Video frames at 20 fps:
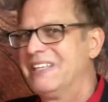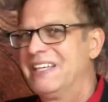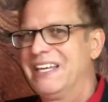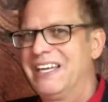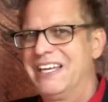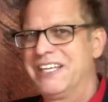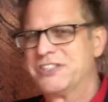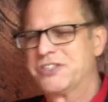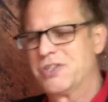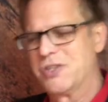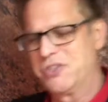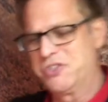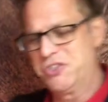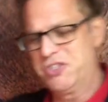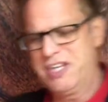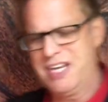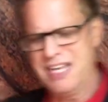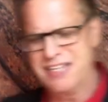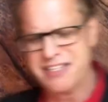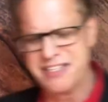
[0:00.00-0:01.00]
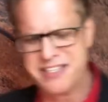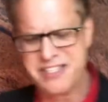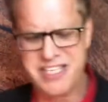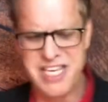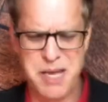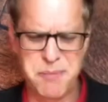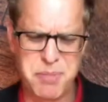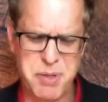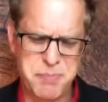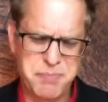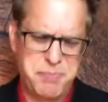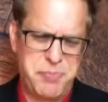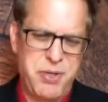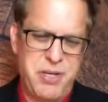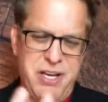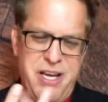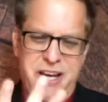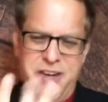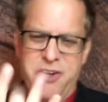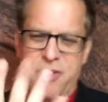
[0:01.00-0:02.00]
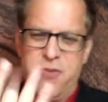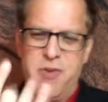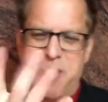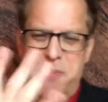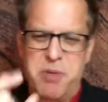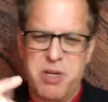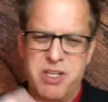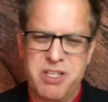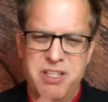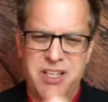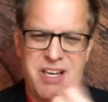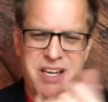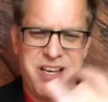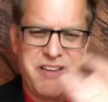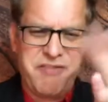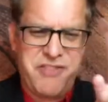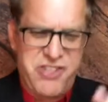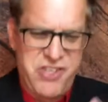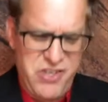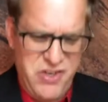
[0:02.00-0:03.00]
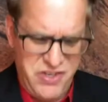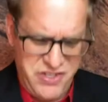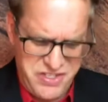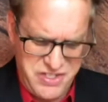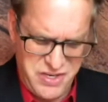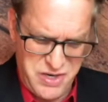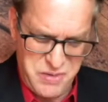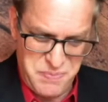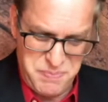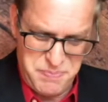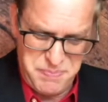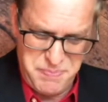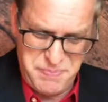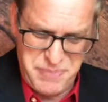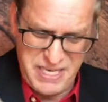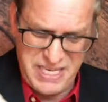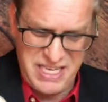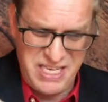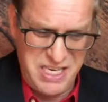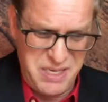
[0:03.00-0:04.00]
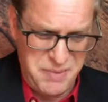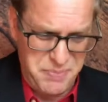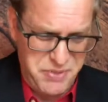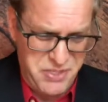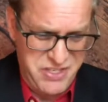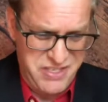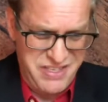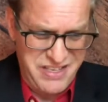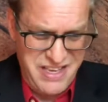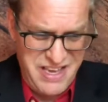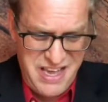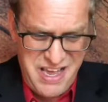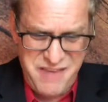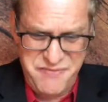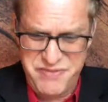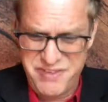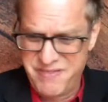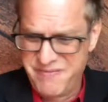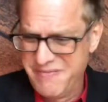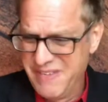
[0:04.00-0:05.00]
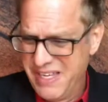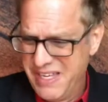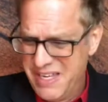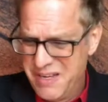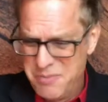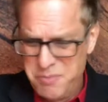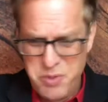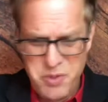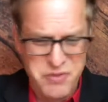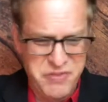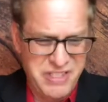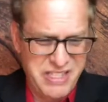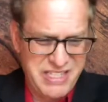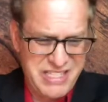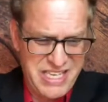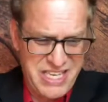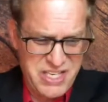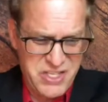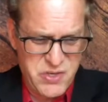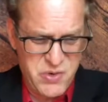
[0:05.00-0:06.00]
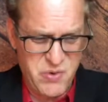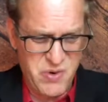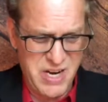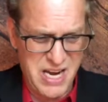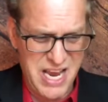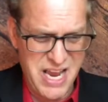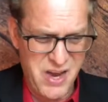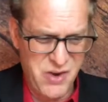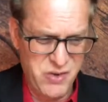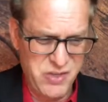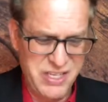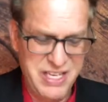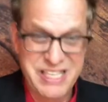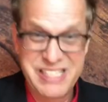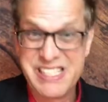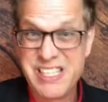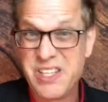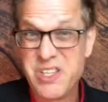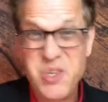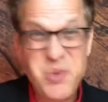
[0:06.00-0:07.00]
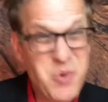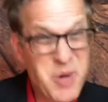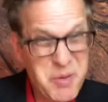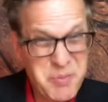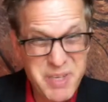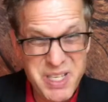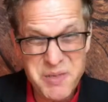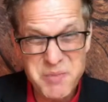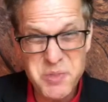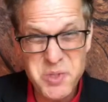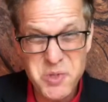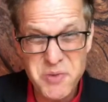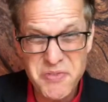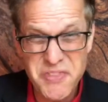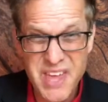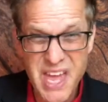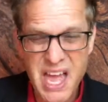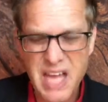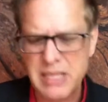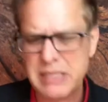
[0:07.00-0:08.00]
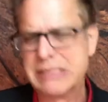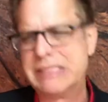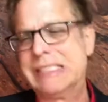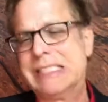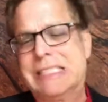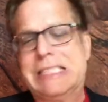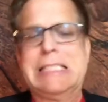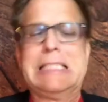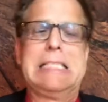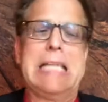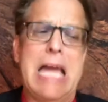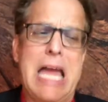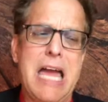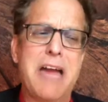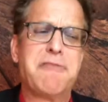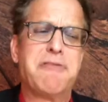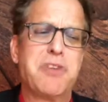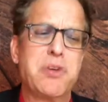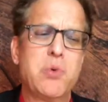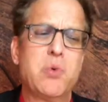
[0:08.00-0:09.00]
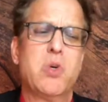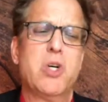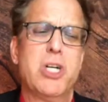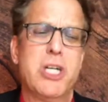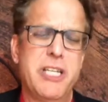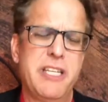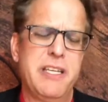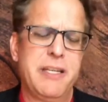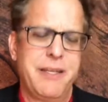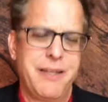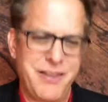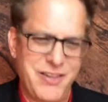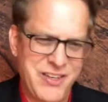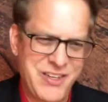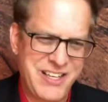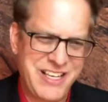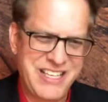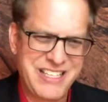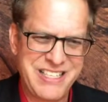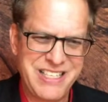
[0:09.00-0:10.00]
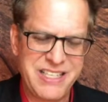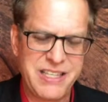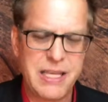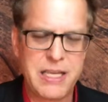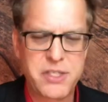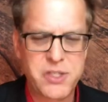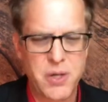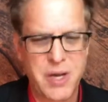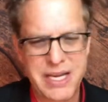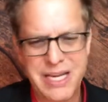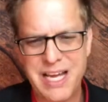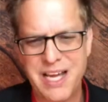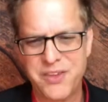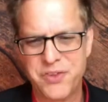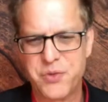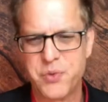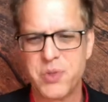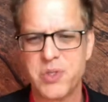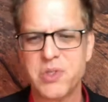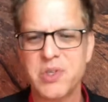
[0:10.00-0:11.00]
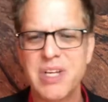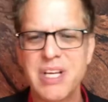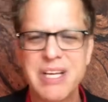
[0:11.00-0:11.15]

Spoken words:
and so she had to step up, put on her rubber gloves, and started picking up stuff and moving things around. And I said, "Do you want me to move that?" And she said, "Yeah, if you would," and I did that. So I got through,